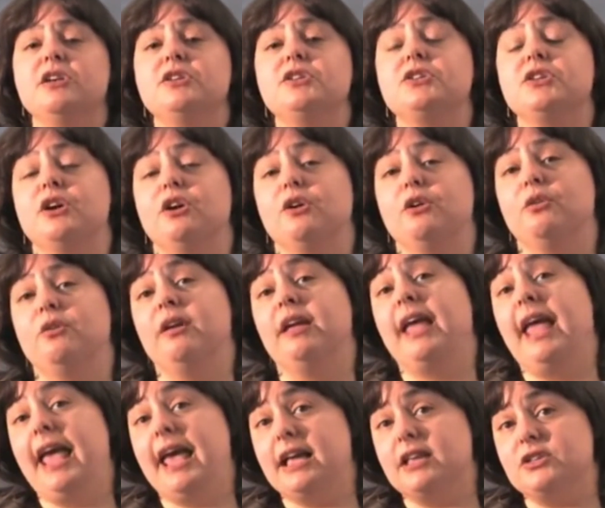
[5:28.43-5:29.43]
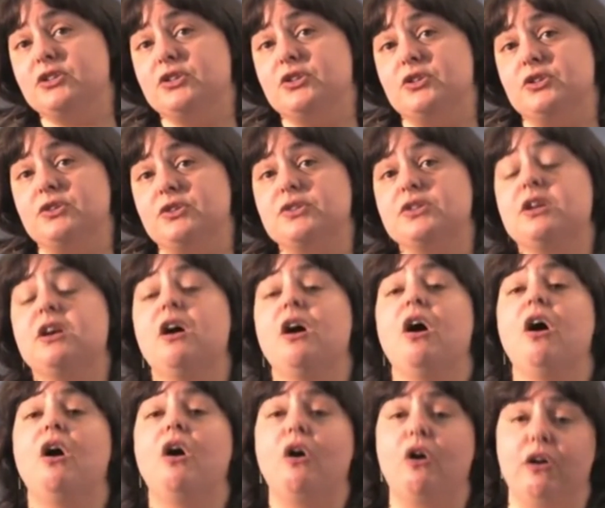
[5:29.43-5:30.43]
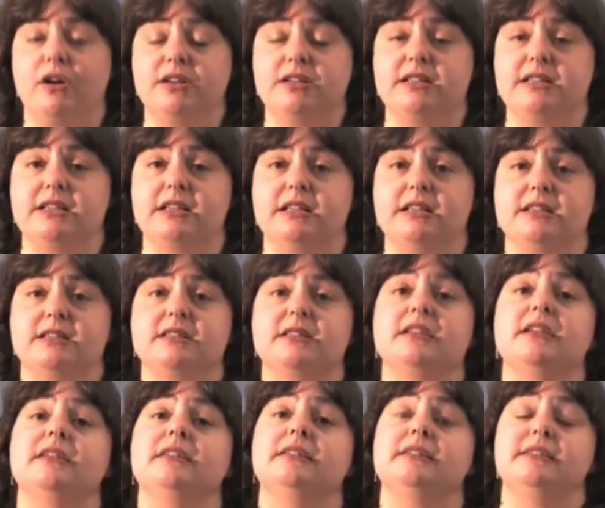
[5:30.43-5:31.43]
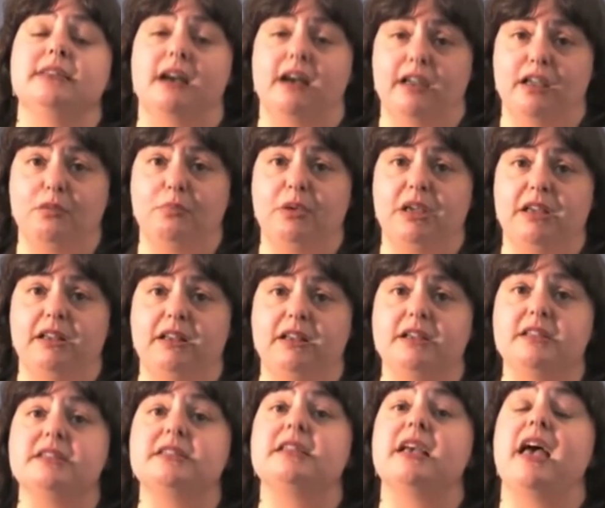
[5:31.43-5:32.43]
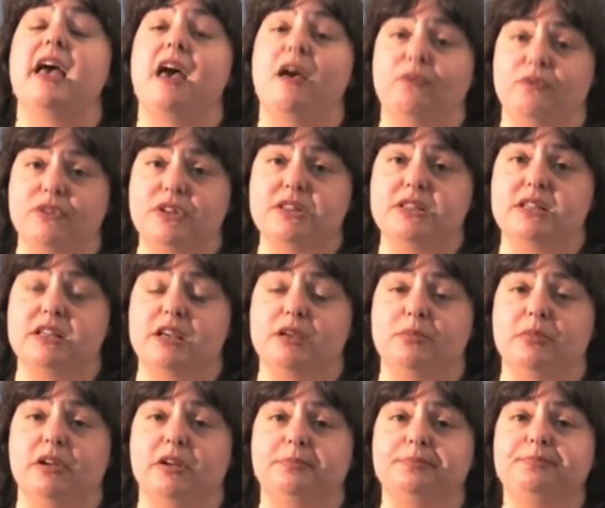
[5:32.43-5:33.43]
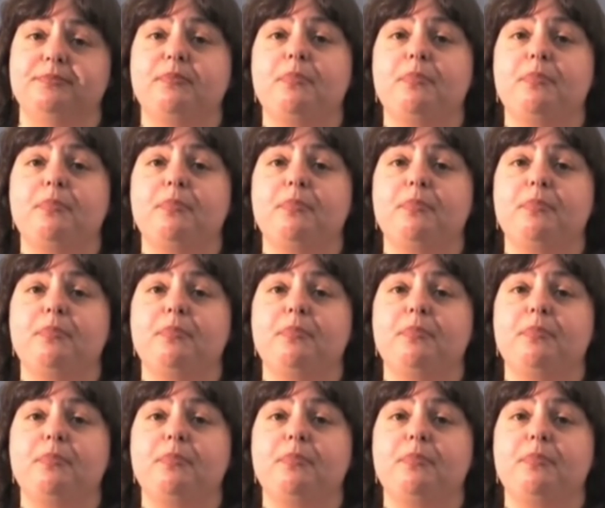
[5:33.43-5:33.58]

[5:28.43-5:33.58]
So cancers, heart disease, diabetes, emphysema.